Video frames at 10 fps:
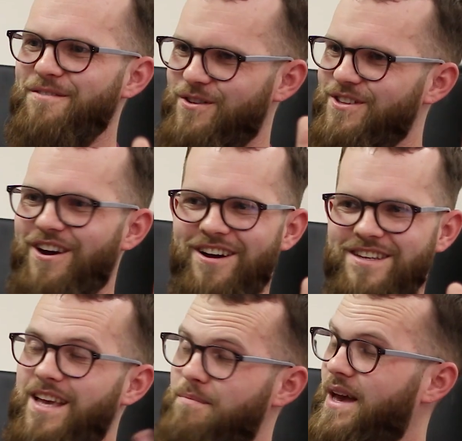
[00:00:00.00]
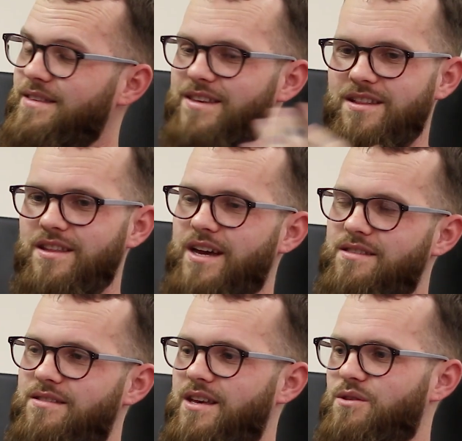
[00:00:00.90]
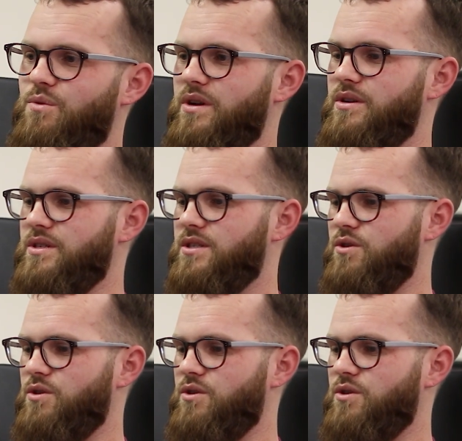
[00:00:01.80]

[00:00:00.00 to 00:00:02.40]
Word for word: Okay. Yeah, exactly. Basically, that's that's what it is.